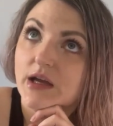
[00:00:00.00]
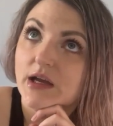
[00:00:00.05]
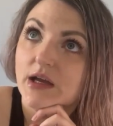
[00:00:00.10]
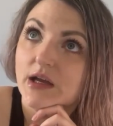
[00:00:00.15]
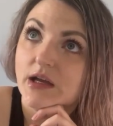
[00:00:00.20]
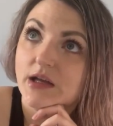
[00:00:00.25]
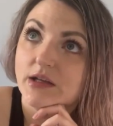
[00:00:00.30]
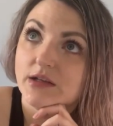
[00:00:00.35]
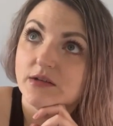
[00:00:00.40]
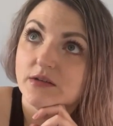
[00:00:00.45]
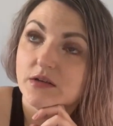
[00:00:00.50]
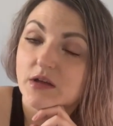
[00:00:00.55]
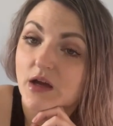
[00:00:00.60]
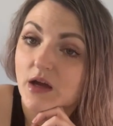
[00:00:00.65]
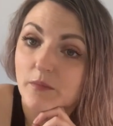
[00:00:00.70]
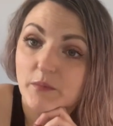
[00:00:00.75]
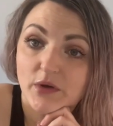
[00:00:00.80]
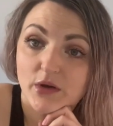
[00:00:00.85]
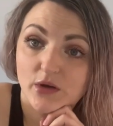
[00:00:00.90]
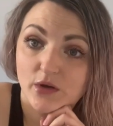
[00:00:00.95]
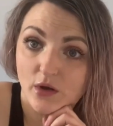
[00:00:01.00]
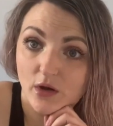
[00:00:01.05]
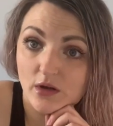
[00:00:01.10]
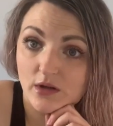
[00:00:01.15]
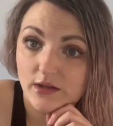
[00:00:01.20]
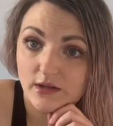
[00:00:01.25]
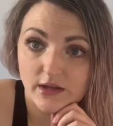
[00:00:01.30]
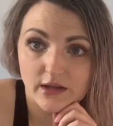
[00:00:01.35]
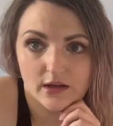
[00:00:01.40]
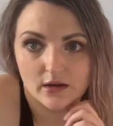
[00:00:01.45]
and I'm gonna call
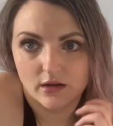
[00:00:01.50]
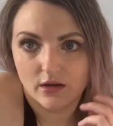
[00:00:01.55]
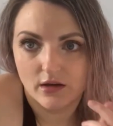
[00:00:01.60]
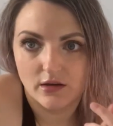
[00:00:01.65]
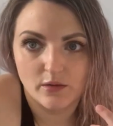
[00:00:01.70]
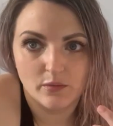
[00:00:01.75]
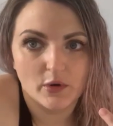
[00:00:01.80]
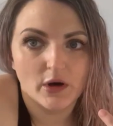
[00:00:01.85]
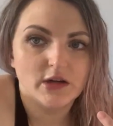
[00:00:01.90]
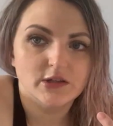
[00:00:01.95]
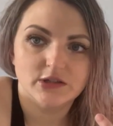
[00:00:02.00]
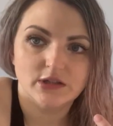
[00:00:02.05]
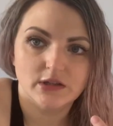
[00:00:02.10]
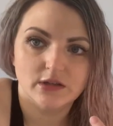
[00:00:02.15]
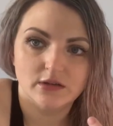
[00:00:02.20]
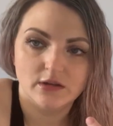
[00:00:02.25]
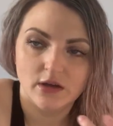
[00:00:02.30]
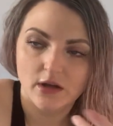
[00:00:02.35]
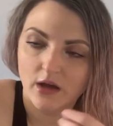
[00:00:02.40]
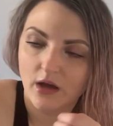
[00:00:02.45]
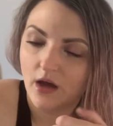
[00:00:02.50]
it like a depression.